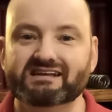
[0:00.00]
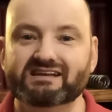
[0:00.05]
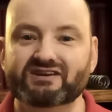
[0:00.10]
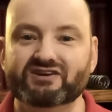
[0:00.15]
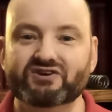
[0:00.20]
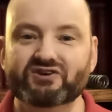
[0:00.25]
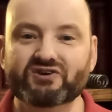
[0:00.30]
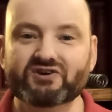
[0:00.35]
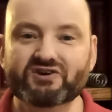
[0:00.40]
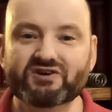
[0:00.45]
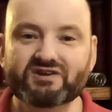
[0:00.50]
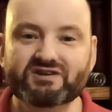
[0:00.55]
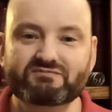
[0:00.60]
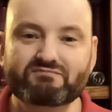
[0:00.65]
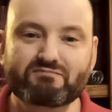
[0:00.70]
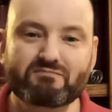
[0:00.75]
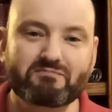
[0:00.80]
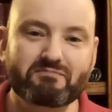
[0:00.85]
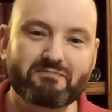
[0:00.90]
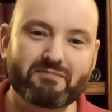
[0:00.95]
Good
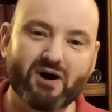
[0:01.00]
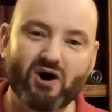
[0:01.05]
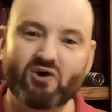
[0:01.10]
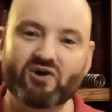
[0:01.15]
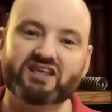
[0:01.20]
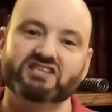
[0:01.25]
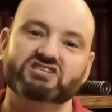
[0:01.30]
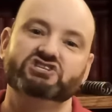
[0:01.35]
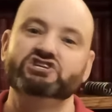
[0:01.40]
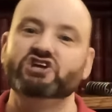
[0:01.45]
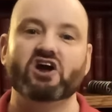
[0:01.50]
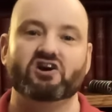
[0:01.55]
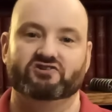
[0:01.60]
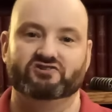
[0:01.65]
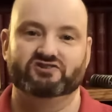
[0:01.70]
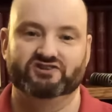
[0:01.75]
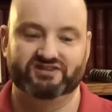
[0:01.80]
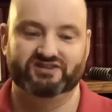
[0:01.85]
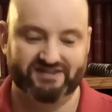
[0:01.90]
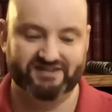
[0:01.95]
morning,
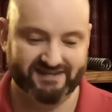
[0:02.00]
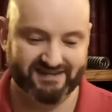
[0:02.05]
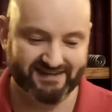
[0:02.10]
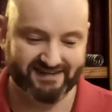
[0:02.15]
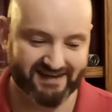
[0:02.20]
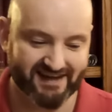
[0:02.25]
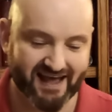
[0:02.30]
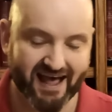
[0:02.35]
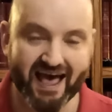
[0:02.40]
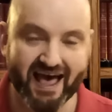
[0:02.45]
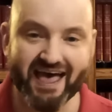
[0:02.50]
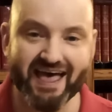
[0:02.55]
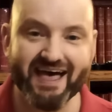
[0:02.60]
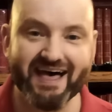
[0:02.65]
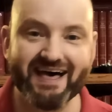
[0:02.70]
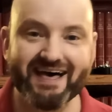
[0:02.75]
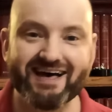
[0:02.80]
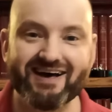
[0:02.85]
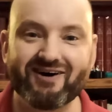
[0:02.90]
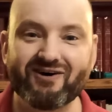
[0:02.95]
church.
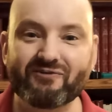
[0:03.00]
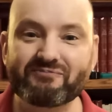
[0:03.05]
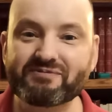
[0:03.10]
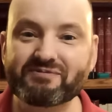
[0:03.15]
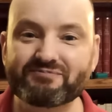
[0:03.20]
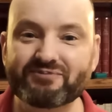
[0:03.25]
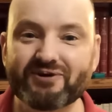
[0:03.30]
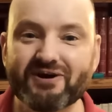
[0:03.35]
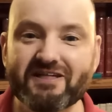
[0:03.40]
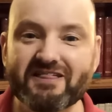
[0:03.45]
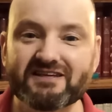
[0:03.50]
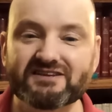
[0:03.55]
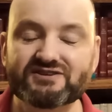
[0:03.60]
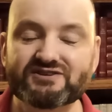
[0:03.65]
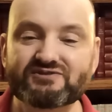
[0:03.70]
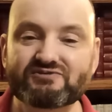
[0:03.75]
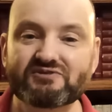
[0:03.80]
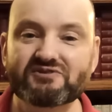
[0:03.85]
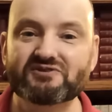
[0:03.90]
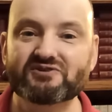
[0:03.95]
I hope and pray that
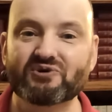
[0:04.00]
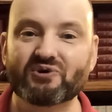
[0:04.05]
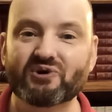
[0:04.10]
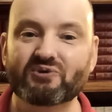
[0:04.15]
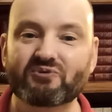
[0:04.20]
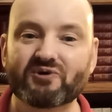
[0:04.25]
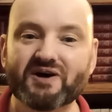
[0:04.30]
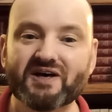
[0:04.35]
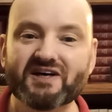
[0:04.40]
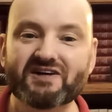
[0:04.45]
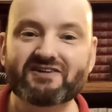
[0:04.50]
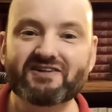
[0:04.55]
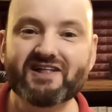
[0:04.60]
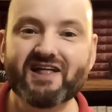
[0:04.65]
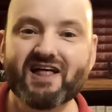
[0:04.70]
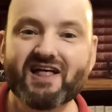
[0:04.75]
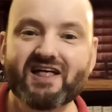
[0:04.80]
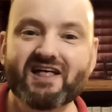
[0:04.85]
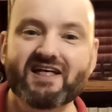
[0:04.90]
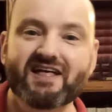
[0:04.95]
you are doing well
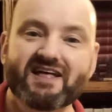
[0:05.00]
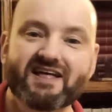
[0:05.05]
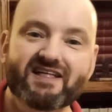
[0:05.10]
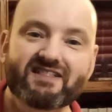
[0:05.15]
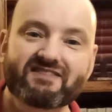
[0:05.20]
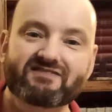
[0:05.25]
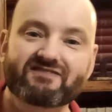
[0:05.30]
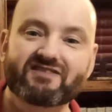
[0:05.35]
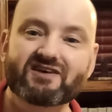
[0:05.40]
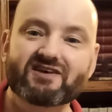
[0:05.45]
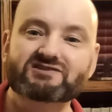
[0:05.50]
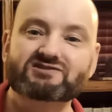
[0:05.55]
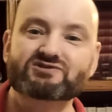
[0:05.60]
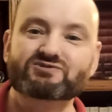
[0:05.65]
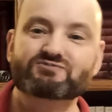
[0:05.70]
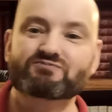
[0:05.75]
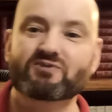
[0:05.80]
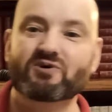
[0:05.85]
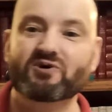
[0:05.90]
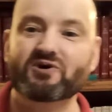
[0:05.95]
this
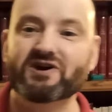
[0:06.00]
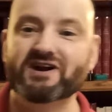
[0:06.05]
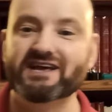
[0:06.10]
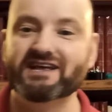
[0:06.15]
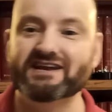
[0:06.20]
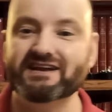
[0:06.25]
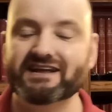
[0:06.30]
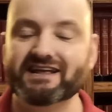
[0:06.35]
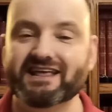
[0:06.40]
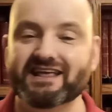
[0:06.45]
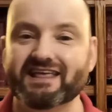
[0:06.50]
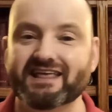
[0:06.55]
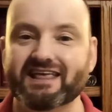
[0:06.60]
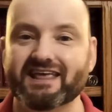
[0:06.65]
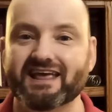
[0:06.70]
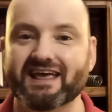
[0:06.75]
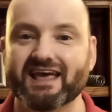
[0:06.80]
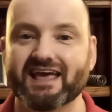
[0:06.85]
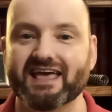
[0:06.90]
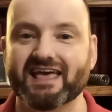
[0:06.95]
morning
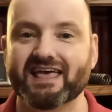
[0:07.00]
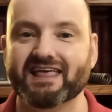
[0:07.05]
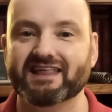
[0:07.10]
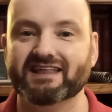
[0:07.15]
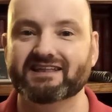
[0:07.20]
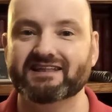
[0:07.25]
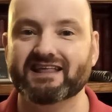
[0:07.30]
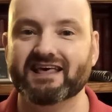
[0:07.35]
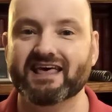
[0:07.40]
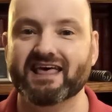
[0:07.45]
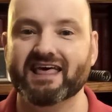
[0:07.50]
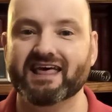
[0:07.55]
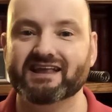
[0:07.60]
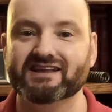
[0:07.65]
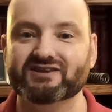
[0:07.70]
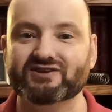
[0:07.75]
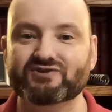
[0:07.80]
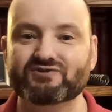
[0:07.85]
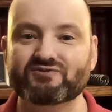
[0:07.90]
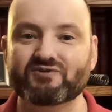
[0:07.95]
and that
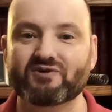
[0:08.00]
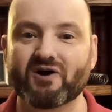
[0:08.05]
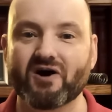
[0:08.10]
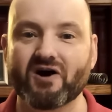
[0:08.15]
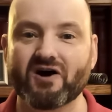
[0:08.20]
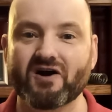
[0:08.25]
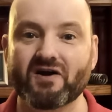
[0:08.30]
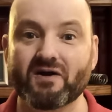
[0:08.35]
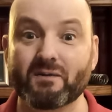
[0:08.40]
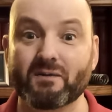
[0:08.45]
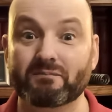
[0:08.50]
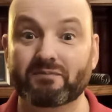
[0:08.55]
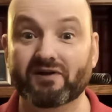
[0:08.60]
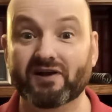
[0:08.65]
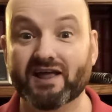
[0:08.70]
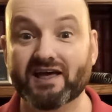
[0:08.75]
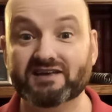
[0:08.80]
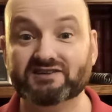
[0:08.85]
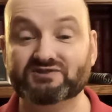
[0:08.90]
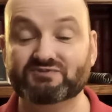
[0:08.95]
you are
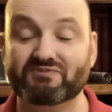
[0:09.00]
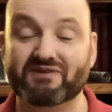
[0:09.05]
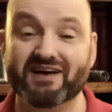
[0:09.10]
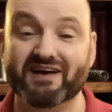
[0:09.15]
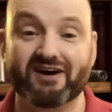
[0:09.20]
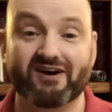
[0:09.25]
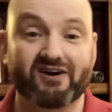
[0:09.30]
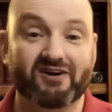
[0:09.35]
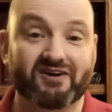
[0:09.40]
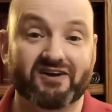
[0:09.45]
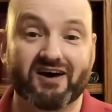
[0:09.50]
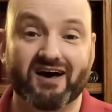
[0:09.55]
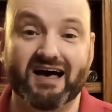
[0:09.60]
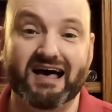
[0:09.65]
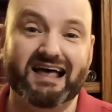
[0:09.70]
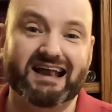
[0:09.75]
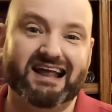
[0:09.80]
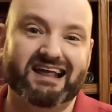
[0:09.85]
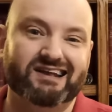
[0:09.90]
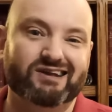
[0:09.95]
blessed by our
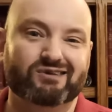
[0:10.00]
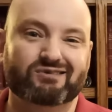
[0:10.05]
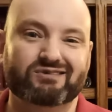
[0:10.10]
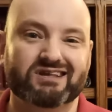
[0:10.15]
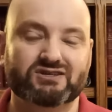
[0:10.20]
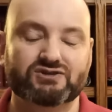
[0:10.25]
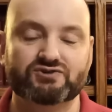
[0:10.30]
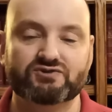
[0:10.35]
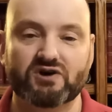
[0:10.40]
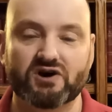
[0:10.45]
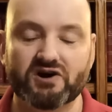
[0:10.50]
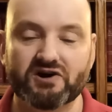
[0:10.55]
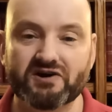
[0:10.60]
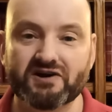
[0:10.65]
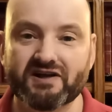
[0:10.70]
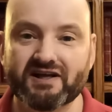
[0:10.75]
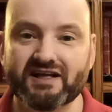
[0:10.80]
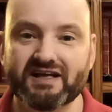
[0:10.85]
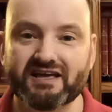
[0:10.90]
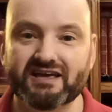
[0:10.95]
God. I know that you are.
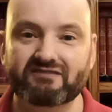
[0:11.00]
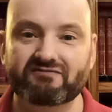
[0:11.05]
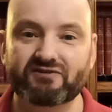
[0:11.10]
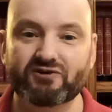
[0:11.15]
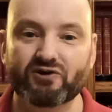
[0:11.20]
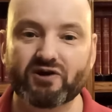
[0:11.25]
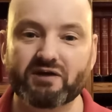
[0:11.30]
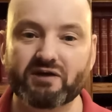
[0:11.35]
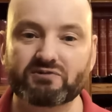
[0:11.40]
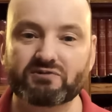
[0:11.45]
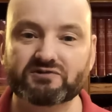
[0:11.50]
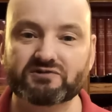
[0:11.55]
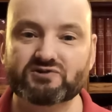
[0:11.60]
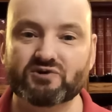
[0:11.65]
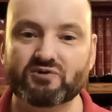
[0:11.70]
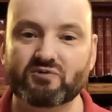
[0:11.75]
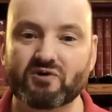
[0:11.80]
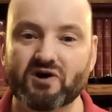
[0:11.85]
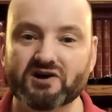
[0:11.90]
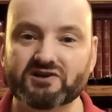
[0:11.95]
If you're able to
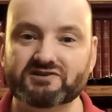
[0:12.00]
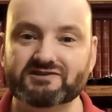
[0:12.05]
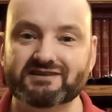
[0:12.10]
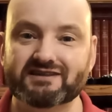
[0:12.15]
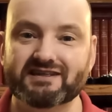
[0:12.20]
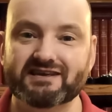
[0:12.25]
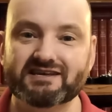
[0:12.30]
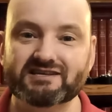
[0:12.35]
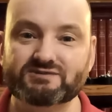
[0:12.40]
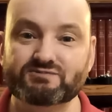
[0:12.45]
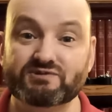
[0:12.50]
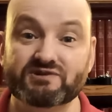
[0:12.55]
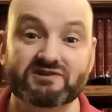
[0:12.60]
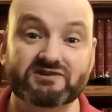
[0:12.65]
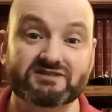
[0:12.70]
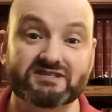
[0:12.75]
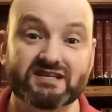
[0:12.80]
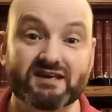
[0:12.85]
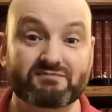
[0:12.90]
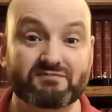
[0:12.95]
watch this,
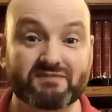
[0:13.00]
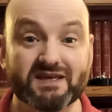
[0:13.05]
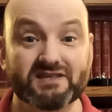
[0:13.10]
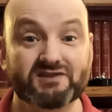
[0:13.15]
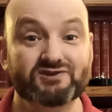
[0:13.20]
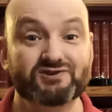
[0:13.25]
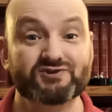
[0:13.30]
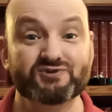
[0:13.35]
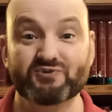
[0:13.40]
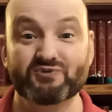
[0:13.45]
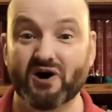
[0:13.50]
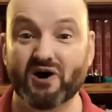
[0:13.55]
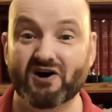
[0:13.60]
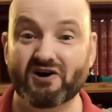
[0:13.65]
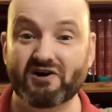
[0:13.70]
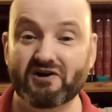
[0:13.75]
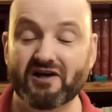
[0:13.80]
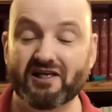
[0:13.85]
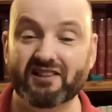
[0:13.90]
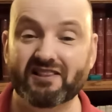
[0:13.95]
because that means you
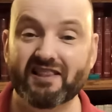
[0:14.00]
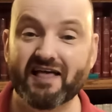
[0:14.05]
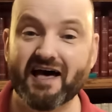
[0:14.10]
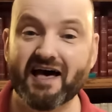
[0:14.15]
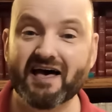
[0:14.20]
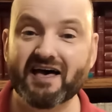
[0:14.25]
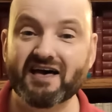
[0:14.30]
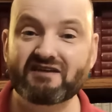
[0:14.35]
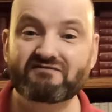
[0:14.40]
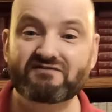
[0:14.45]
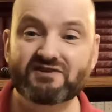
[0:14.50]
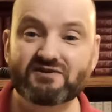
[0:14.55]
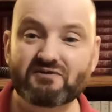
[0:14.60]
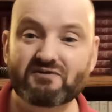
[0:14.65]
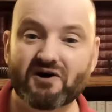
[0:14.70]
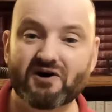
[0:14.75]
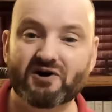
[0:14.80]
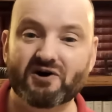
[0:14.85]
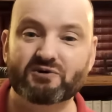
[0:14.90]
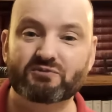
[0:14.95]
are alive, you
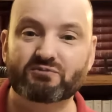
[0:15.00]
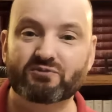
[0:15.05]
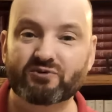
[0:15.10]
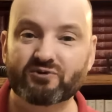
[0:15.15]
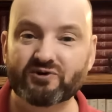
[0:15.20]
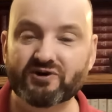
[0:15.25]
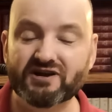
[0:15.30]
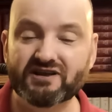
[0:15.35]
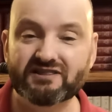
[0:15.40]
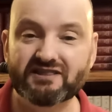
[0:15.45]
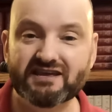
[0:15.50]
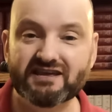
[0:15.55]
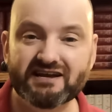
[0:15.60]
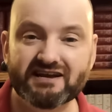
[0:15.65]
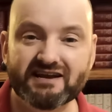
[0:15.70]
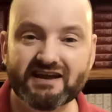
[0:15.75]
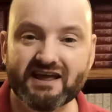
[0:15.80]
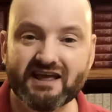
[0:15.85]
are breathing,